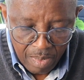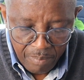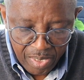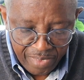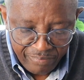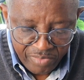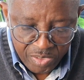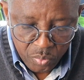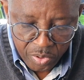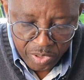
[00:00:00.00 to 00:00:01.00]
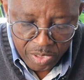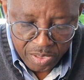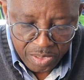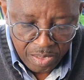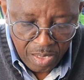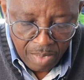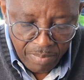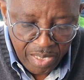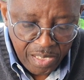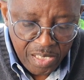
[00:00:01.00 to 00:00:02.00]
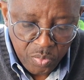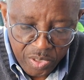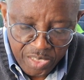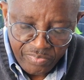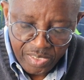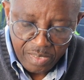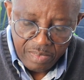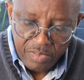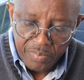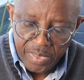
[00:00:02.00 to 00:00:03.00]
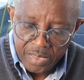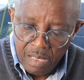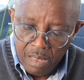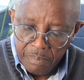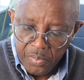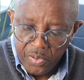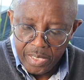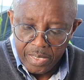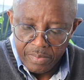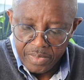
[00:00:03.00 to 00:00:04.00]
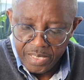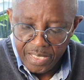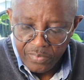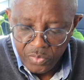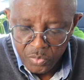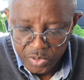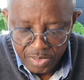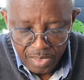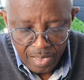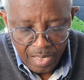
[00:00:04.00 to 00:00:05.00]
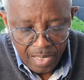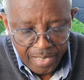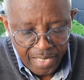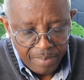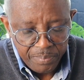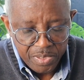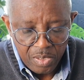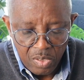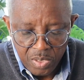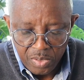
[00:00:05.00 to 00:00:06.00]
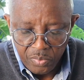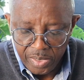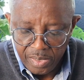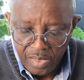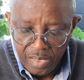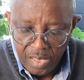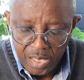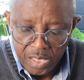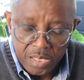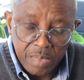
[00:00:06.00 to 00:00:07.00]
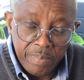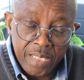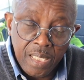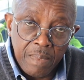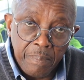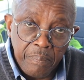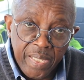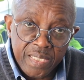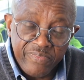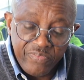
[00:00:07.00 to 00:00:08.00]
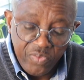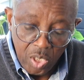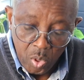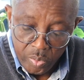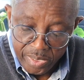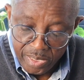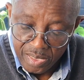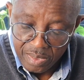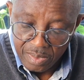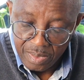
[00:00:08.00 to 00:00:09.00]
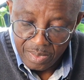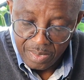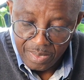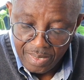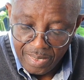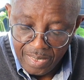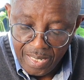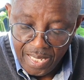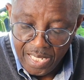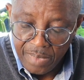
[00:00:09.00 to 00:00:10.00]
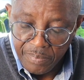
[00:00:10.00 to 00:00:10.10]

Many of these words, may these words of encouragement on prayer take root and help us along the way to become better followers in